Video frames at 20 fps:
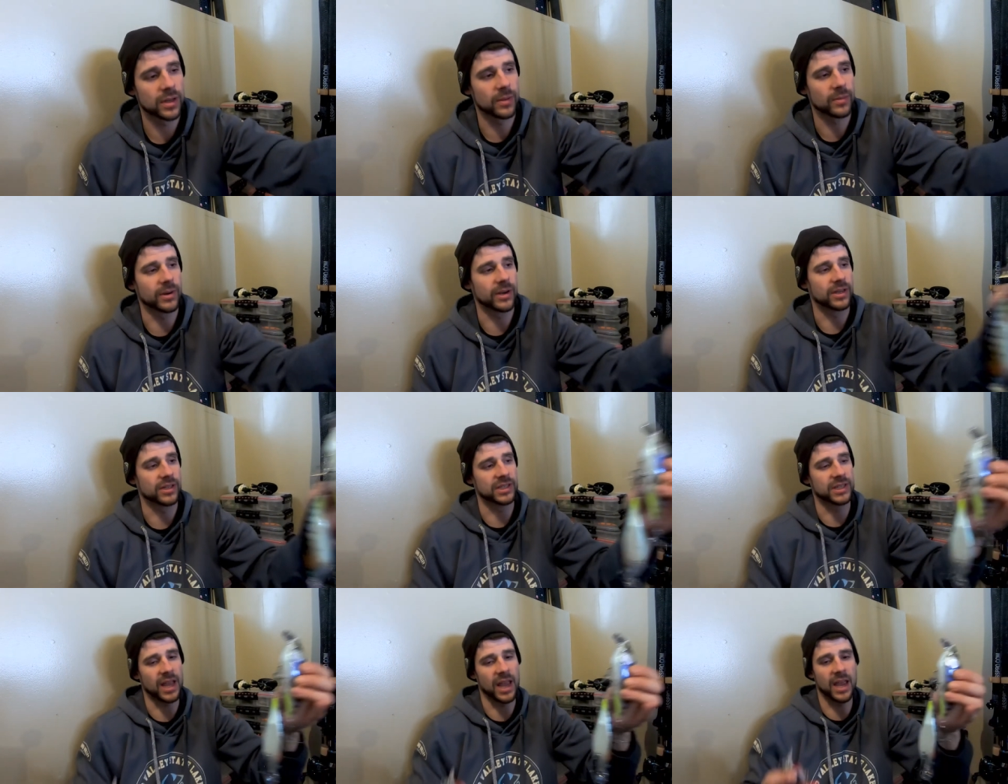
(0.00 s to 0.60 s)
I'm gonna
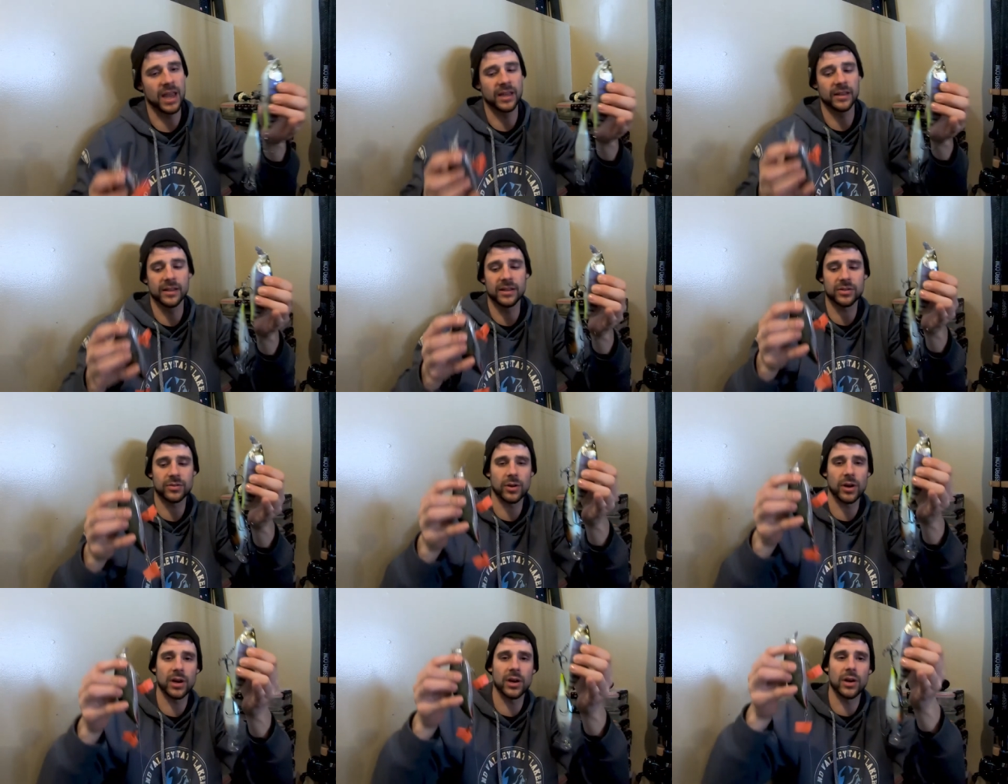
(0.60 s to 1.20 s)
just hang
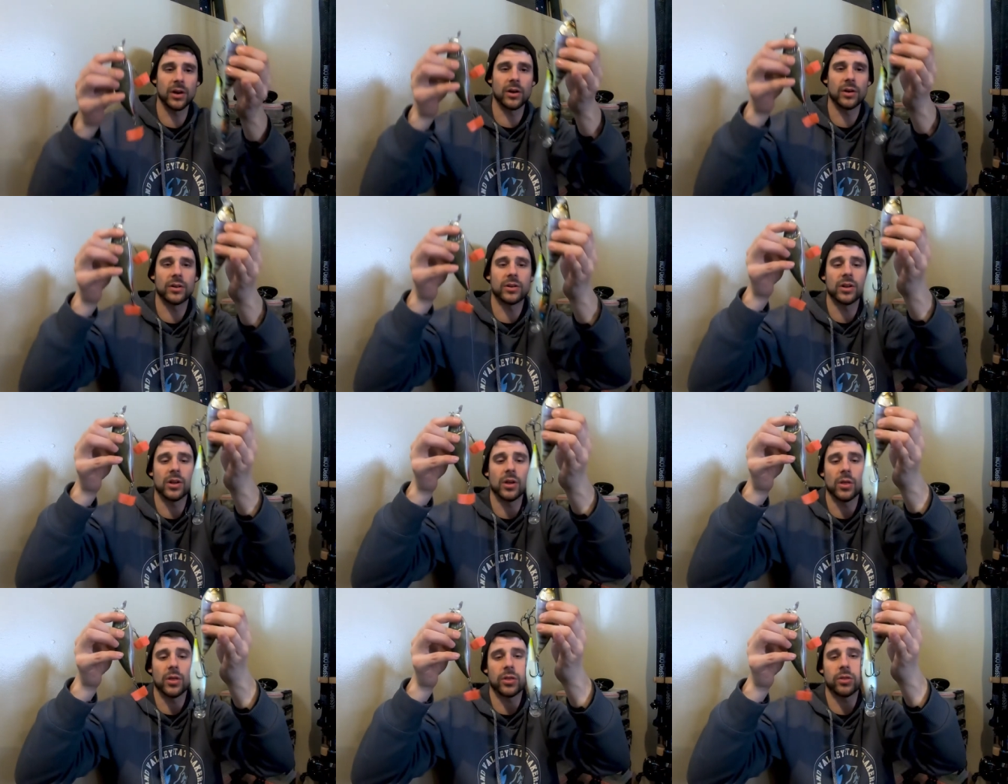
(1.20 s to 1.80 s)
this right here
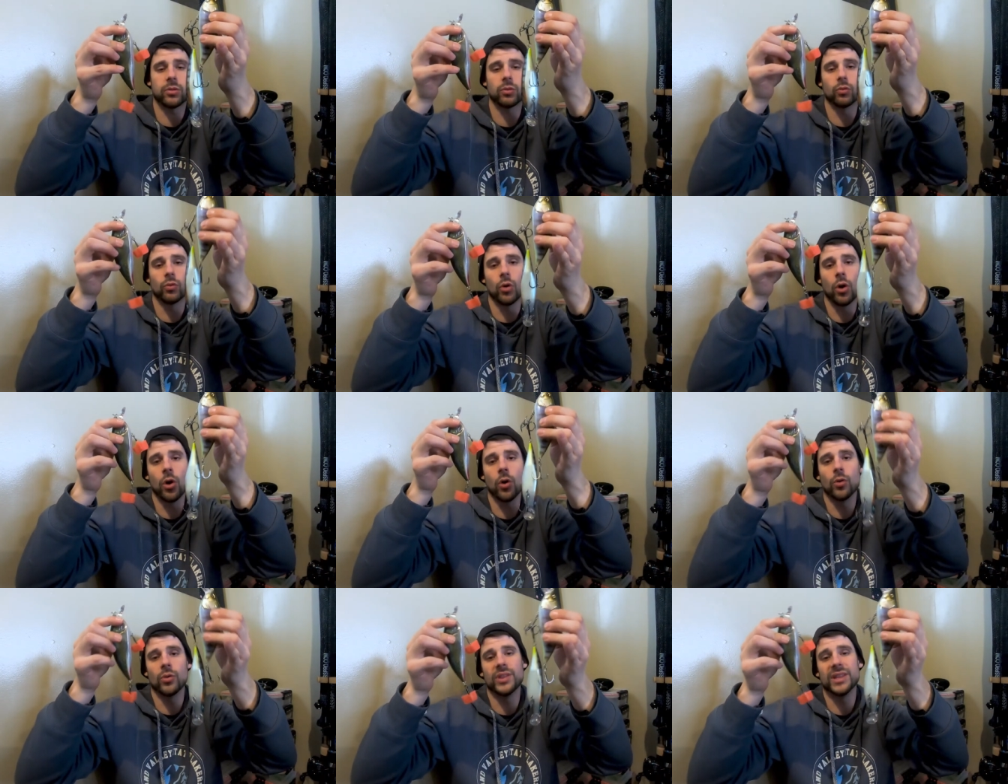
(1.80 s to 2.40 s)
to
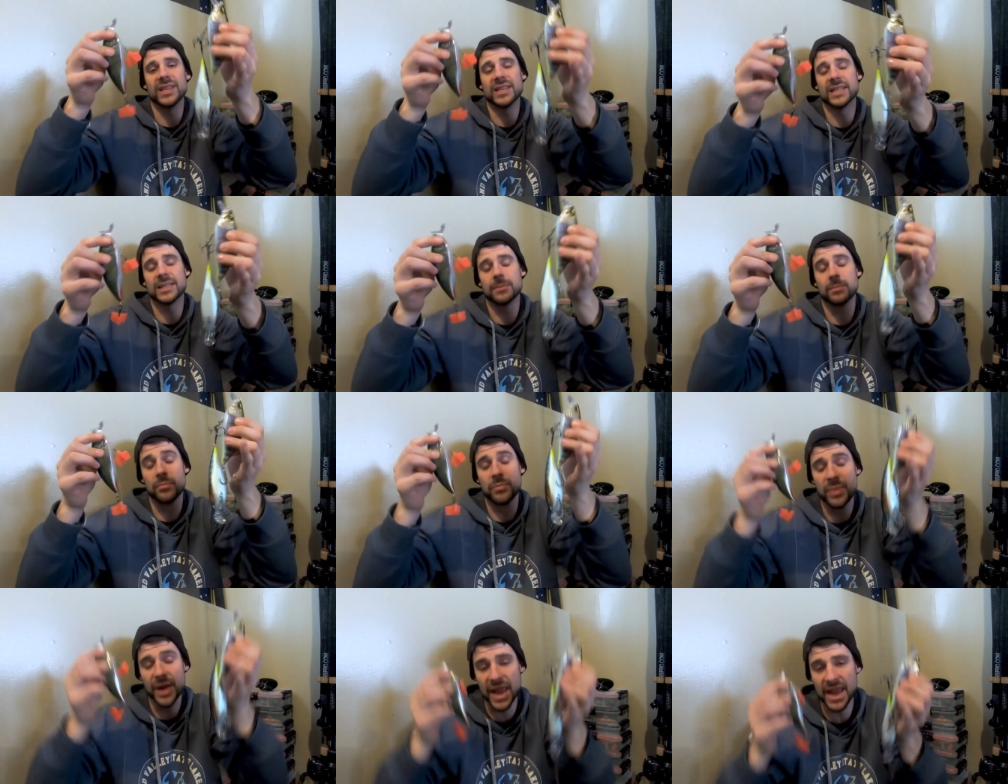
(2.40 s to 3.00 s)
throw these
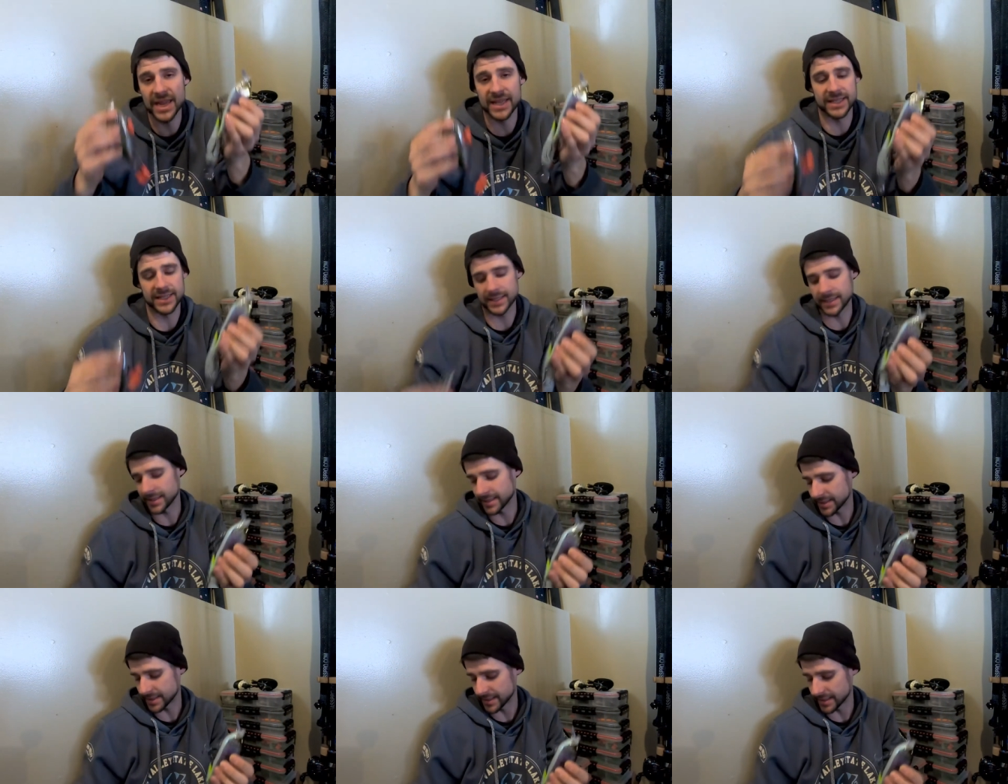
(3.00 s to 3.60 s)
baits
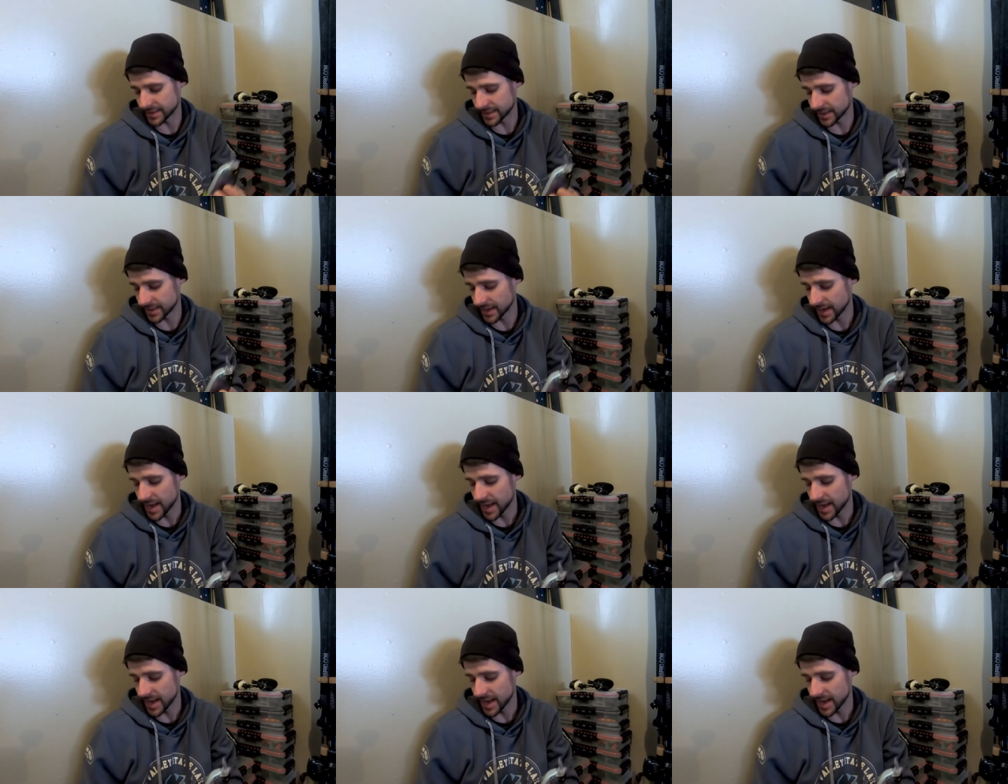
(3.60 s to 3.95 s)
this season.